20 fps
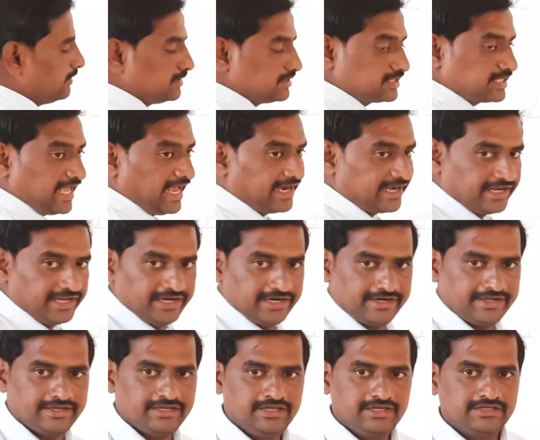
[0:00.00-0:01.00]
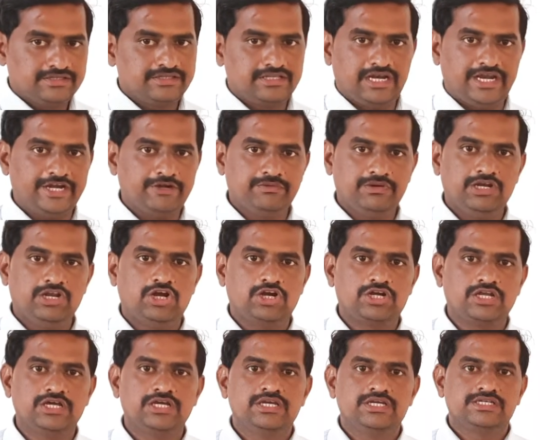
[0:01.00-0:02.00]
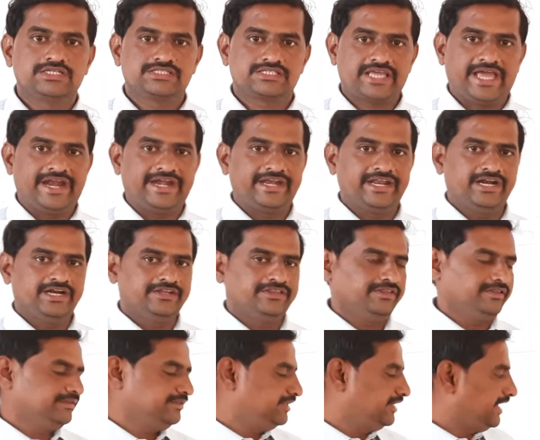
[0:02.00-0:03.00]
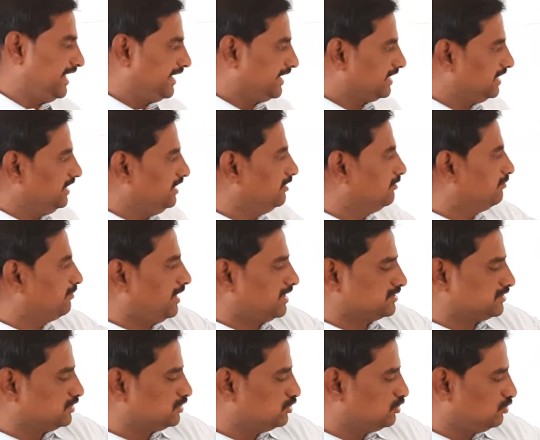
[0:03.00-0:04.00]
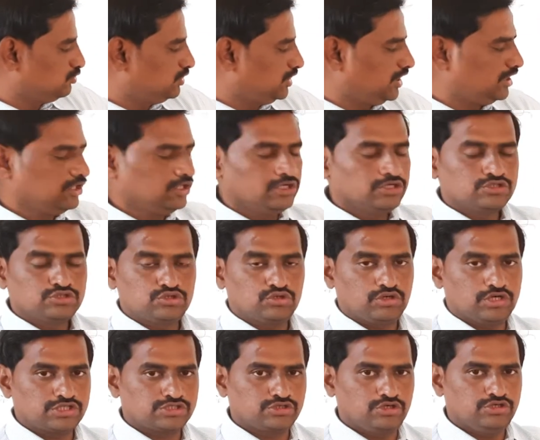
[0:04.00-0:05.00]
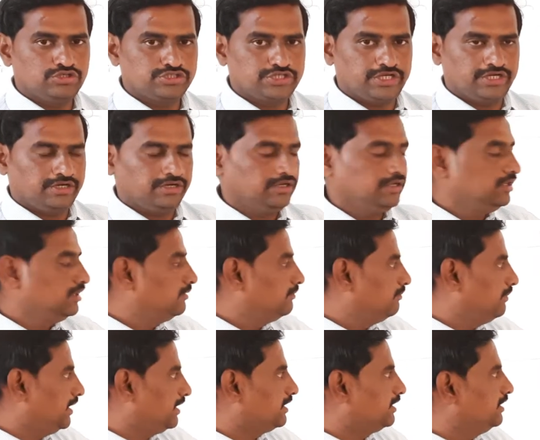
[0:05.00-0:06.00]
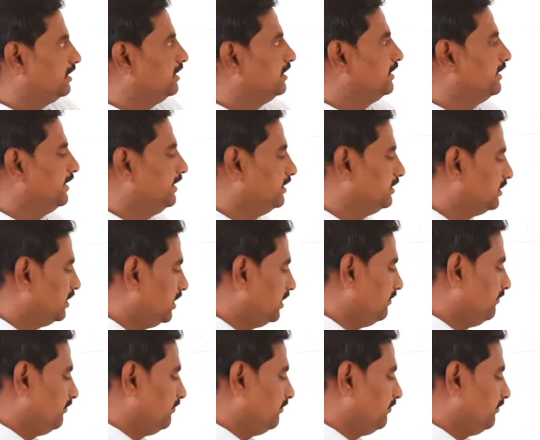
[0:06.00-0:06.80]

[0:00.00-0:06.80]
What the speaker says: scatter. Light will not scatter. It directly passes through the sugar solution. But in the